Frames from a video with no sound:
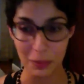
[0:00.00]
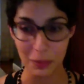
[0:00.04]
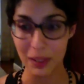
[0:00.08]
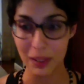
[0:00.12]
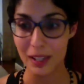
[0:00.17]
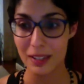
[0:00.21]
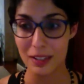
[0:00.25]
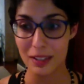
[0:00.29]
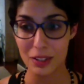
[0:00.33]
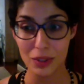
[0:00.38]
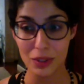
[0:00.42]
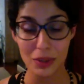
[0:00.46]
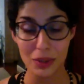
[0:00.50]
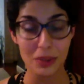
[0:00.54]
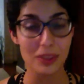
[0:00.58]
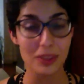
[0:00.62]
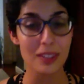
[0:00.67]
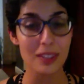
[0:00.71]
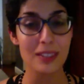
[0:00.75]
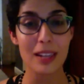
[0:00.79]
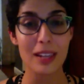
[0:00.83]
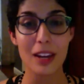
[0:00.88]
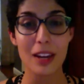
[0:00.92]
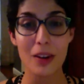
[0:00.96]
Because the truth
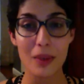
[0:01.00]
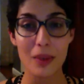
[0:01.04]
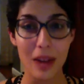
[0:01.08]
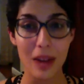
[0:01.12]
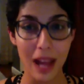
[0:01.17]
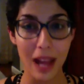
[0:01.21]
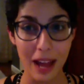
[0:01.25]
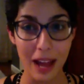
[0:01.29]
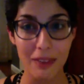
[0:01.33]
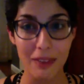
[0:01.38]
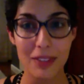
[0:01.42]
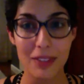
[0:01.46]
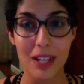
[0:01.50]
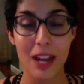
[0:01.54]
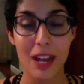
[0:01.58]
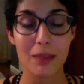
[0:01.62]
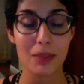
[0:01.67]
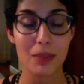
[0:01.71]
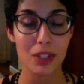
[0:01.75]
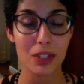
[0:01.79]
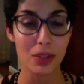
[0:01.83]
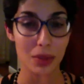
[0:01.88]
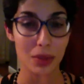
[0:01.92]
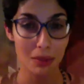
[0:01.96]
is, I don't have time
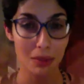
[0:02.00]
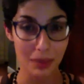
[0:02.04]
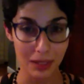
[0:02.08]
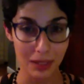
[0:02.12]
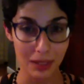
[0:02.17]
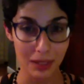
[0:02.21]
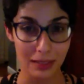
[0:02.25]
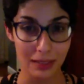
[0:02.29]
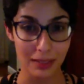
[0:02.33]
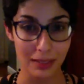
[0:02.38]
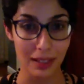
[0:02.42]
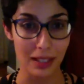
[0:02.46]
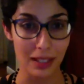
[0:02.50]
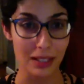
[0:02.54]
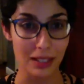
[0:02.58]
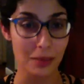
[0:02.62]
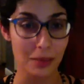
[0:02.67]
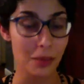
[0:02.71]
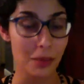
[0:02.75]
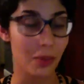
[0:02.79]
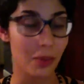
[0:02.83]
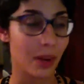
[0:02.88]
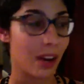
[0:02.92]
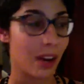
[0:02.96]
to do a million things,
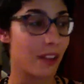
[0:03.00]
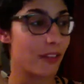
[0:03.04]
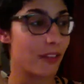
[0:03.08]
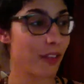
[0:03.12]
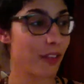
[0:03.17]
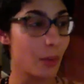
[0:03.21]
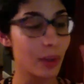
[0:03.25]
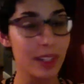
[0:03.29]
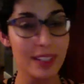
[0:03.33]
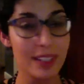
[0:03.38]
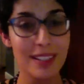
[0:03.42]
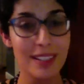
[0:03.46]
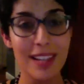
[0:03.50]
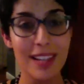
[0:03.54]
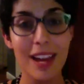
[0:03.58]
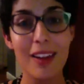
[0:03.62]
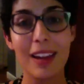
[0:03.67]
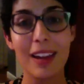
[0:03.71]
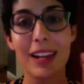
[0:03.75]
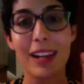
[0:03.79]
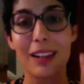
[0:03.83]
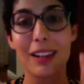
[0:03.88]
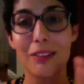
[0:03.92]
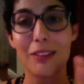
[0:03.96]
but when I focus
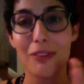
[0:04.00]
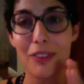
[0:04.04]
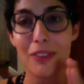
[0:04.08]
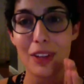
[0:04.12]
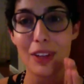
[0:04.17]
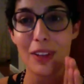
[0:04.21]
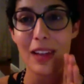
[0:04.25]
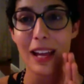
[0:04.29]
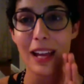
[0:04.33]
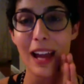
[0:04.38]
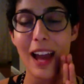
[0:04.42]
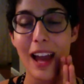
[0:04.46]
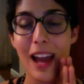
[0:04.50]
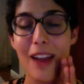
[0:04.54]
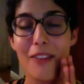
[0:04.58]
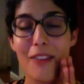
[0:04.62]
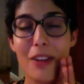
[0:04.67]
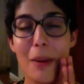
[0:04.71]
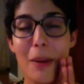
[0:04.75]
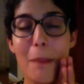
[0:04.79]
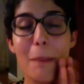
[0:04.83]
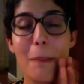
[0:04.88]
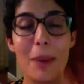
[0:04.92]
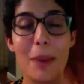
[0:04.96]
down, I can feel like I have
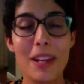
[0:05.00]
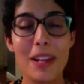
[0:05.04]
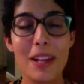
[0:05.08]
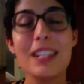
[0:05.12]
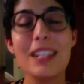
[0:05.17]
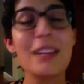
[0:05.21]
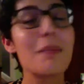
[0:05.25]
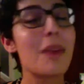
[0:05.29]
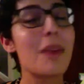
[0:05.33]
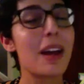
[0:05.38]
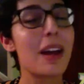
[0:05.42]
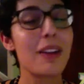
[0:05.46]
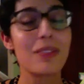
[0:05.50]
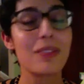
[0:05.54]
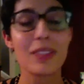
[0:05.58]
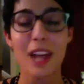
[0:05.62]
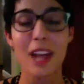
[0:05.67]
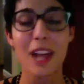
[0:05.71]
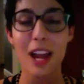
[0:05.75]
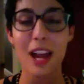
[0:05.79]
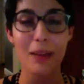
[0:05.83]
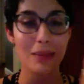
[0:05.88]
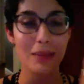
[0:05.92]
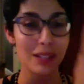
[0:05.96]
an abundant amount of
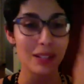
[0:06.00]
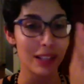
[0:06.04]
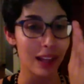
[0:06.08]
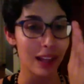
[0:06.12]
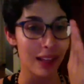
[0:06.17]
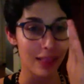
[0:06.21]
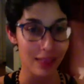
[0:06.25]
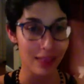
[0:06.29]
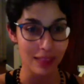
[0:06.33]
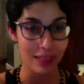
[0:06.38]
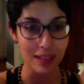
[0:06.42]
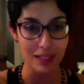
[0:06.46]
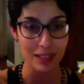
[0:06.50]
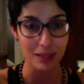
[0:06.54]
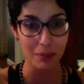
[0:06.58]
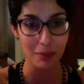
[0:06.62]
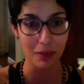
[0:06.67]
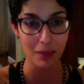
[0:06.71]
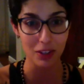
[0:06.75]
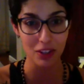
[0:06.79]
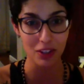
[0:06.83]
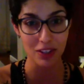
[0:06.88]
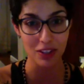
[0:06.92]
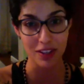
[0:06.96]
time to get this
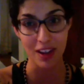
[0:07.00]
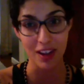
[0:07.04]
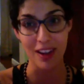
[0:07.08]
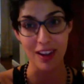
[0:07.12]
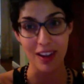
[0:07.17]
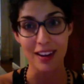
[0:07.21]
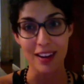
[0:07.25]
much done